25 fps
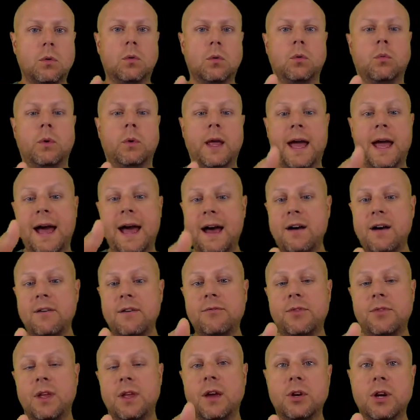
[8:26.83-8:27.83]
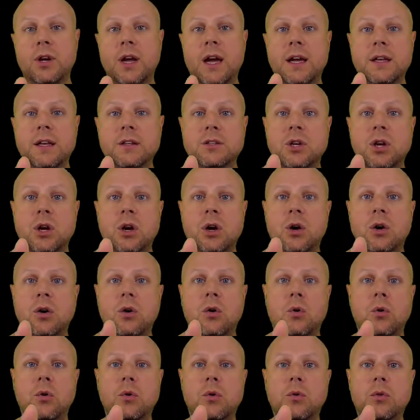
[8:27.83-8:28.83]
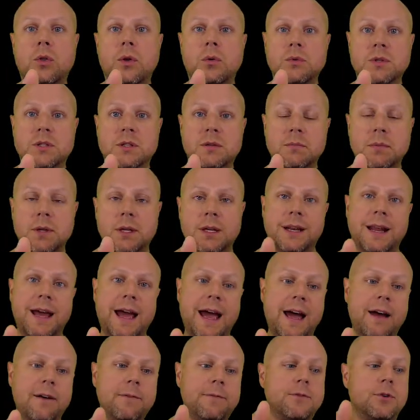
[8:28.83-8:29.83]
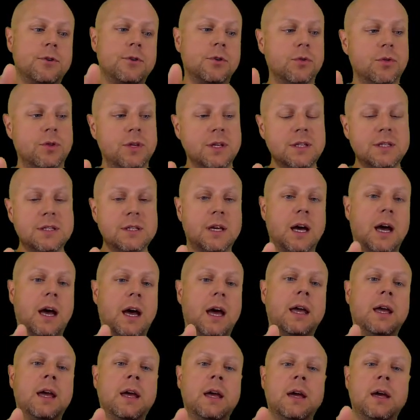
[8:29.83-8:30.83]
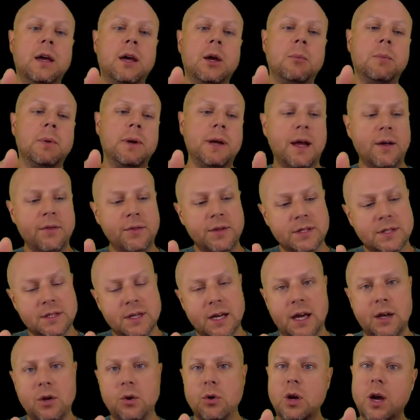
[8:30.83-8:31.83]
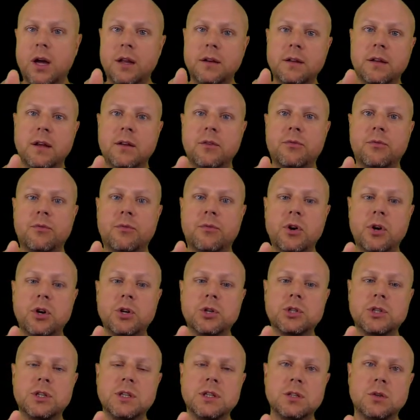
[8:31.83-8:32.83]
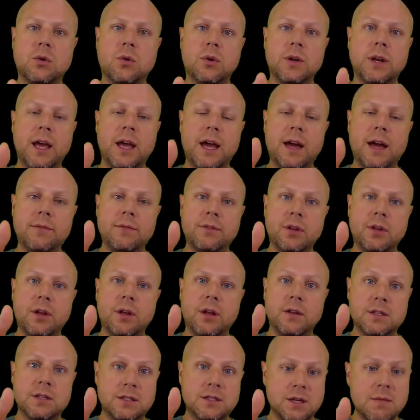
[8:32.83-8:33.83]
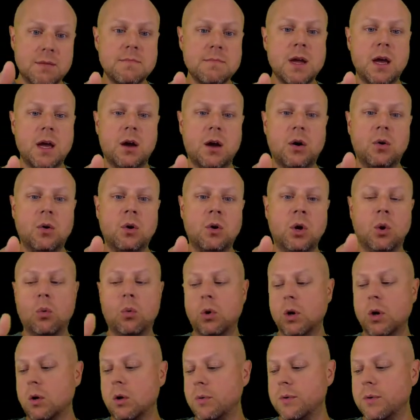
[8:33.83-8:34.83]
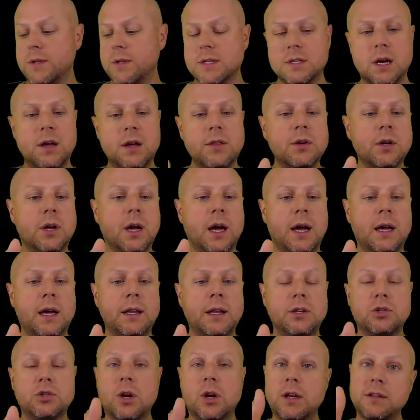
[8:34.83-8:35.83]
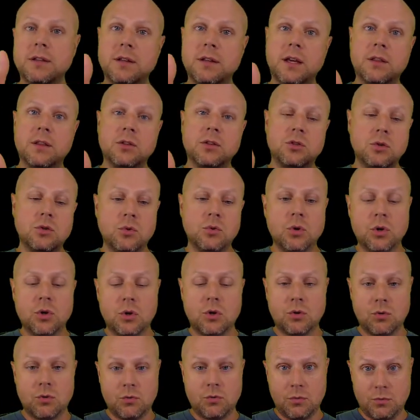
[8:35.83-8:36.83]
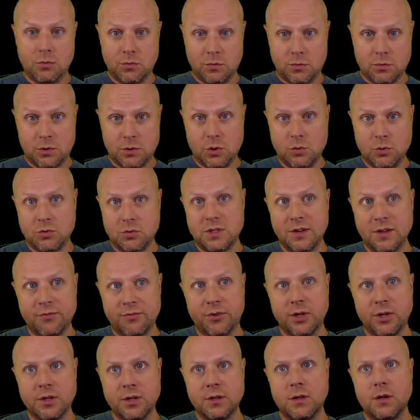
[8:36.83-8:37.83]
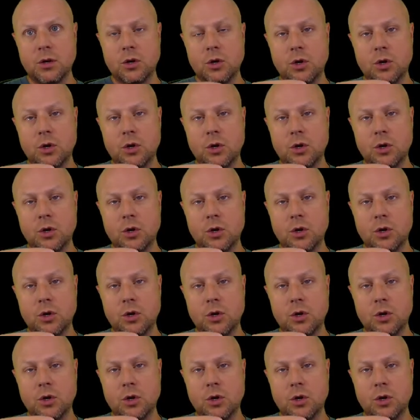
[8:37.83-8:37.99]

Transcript: we have the other guy's code that was submitted after this guy, but now this guy who got done first is going to have to somehow work with this other guy to try to take the two different